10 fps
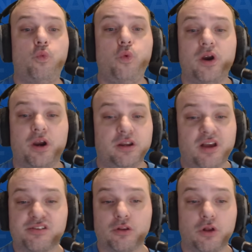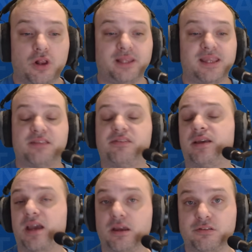Where it doesn't look like that's the
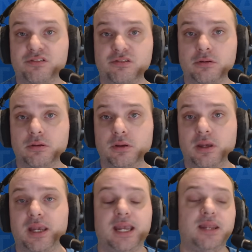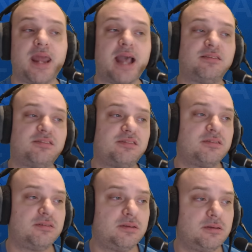case. And that's
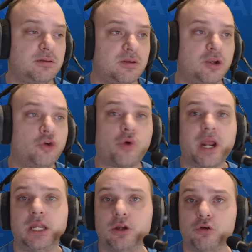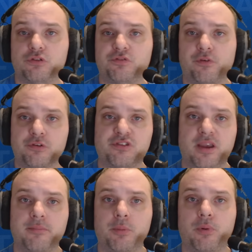great news for
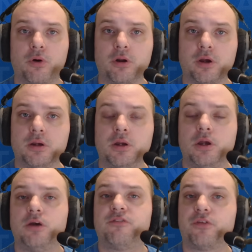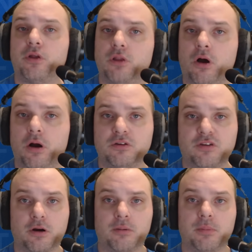Sam LaPorta for the long
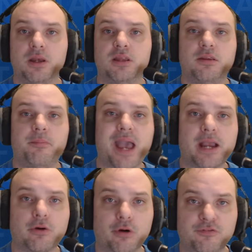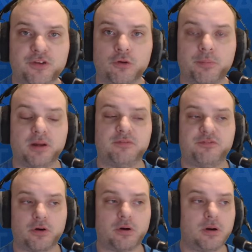term, the macro view. But
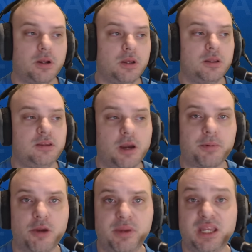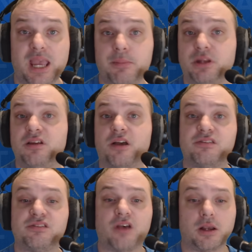for the upcoming game, it does
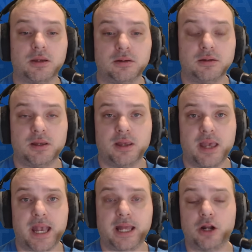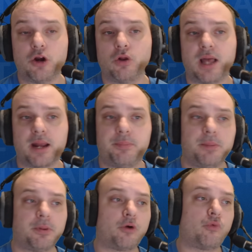suck. And I know a lot of
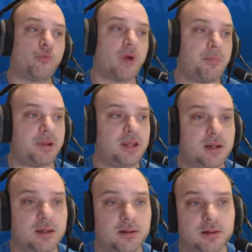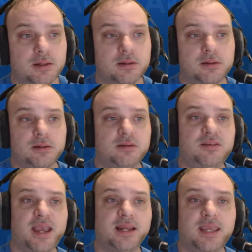people are ripping
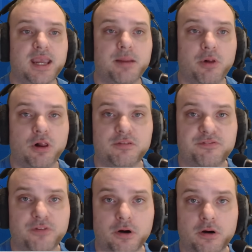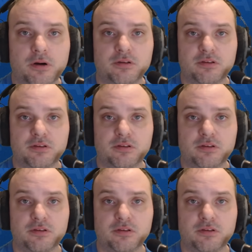Dan Campbell for